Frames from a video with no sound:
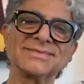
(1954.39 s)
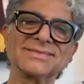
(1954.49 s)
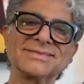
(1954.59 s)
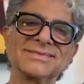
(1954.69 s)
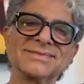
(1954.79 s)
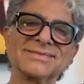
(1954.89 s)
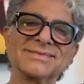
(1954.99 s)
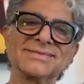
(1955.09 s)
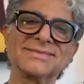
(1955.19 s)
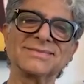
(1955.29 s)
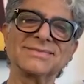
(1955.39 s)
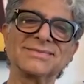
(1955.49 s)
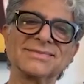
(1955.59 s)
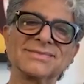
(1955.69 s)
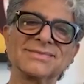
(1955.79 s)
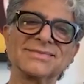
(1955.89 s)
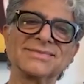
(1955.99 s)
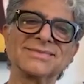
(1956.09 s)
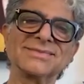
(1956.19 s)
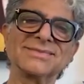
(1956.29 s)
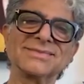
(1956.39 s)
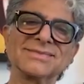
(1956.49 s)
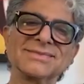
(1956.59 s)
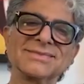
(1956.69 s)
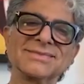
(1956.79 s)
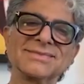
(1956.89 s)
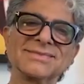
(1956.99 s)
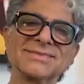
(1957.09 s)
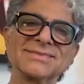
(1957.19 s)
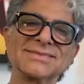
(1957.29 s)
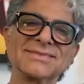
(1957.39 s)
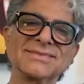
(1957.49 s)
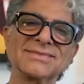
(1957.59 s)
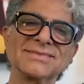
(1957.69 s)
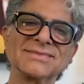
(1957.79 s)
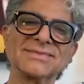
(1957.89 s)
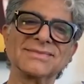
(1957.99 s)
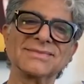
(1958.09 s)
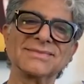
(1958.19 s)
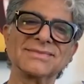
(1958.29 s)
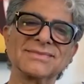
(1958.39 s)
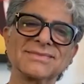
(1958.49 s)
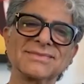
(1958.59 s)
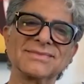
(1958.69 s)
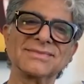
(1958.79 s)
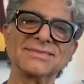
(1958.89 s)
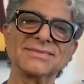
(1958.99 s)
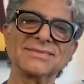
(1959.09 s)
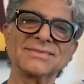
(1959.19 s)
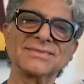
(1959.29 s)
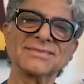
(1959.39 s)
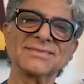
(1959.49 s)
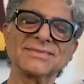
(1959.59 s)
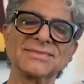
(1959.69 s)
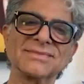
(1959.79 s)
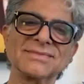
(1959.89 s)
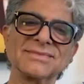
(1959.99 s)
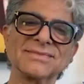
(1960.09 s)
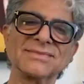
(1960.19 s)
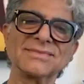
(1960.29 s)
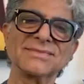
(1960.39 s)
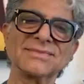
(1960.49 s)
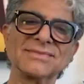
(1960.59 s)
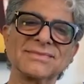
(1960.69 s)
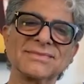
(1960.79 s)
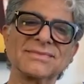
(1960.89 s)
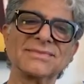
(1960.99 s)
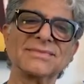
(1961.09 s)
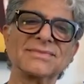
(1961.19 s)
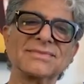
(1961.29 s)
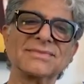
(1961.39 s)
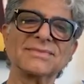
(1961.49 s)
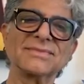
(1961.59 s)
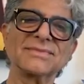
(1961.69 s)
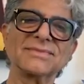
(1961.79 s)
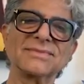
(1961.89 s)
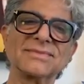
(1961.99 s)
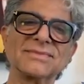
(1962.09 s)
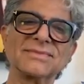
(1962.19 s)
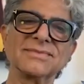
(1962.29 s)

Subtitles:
[no speech]